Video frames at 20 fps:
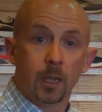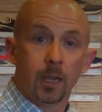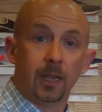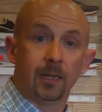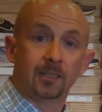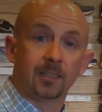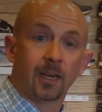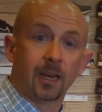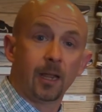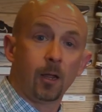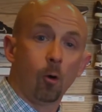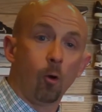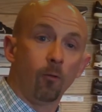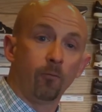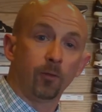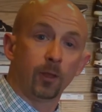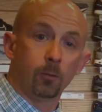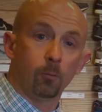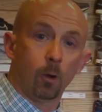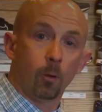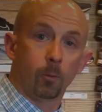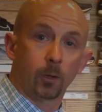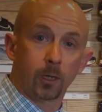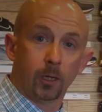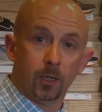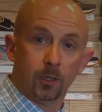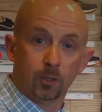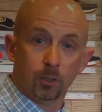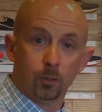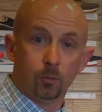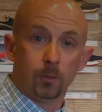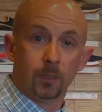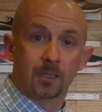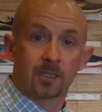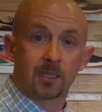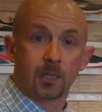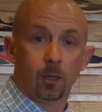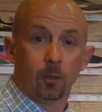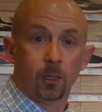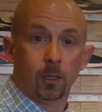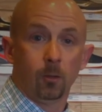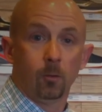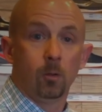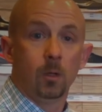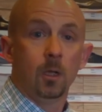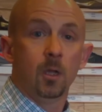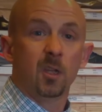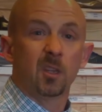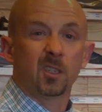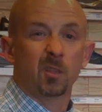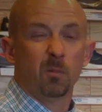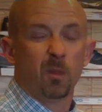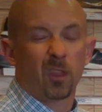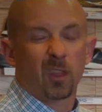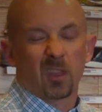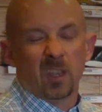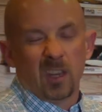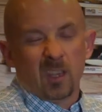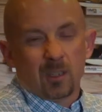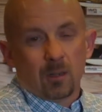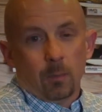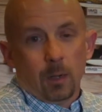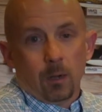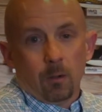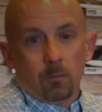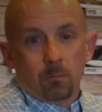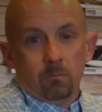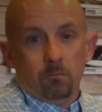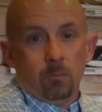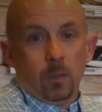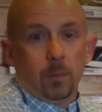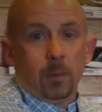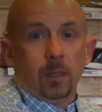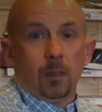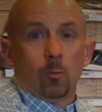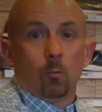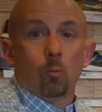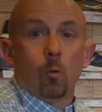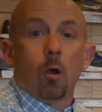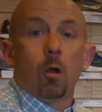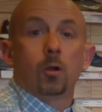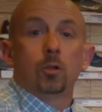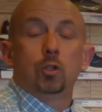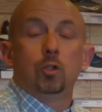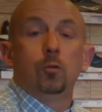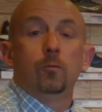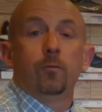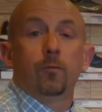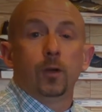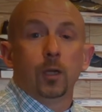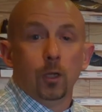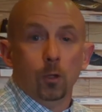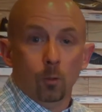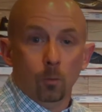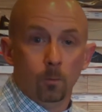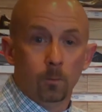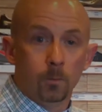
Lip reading: And today, hopefully, what we're going to do is tell you some of the things about maybe the wrong shoe for you.